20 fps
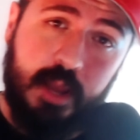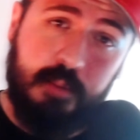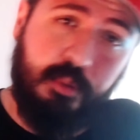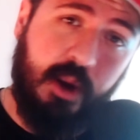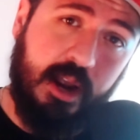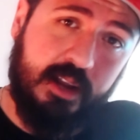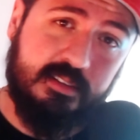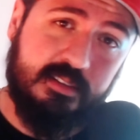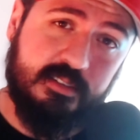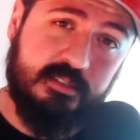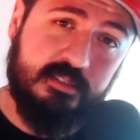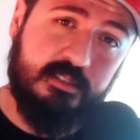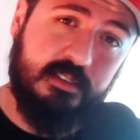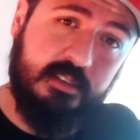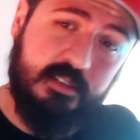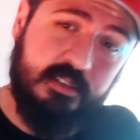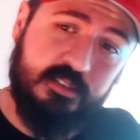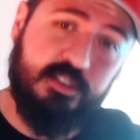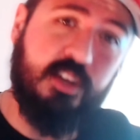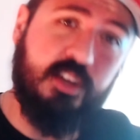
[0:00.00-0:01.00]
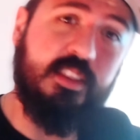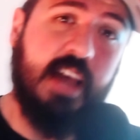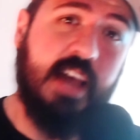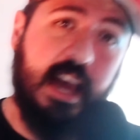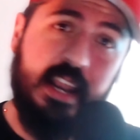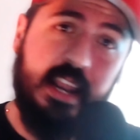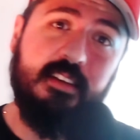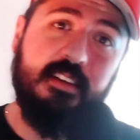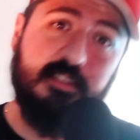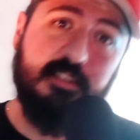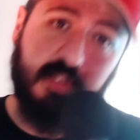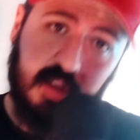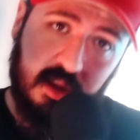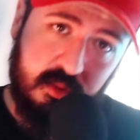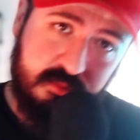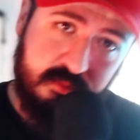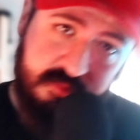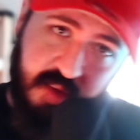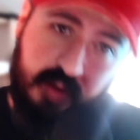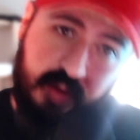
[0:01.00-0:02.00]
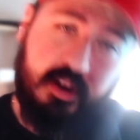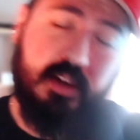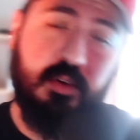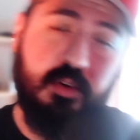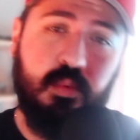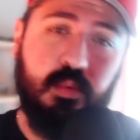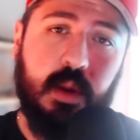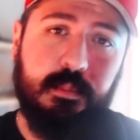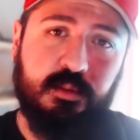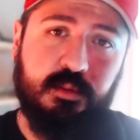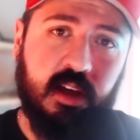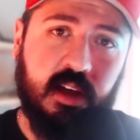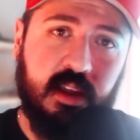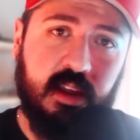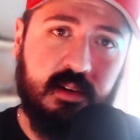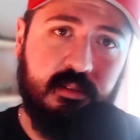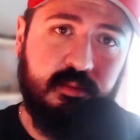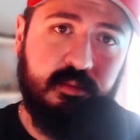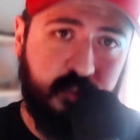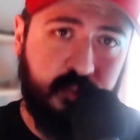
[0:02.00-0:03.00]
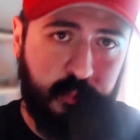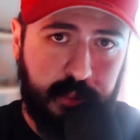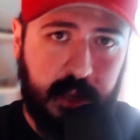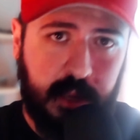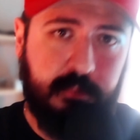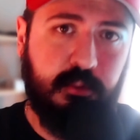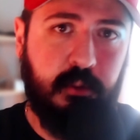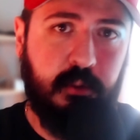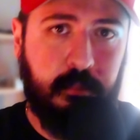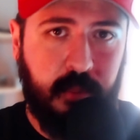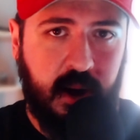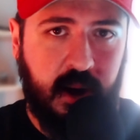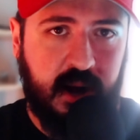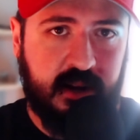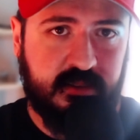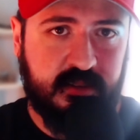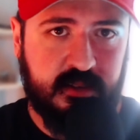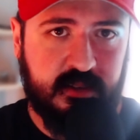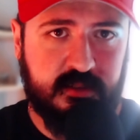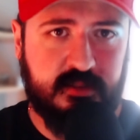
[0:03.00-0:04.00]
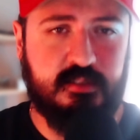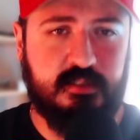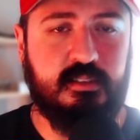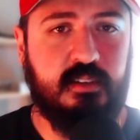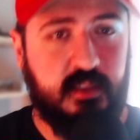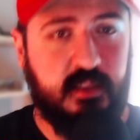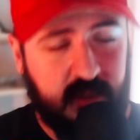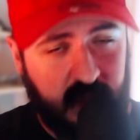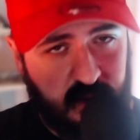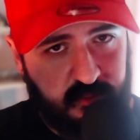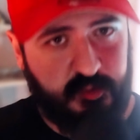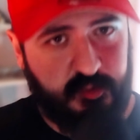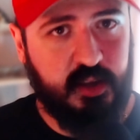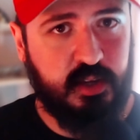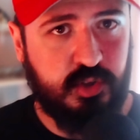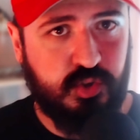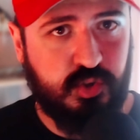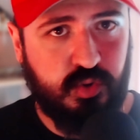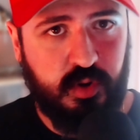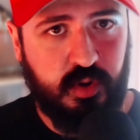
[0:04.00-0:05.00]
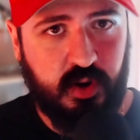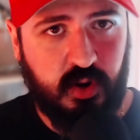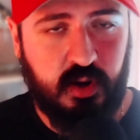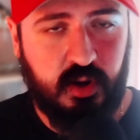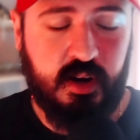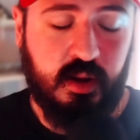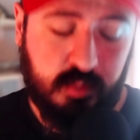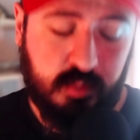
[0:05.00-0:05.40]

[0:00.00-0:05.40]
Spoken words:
to practice. So that is a very good website for people to practice their figure drawing on. I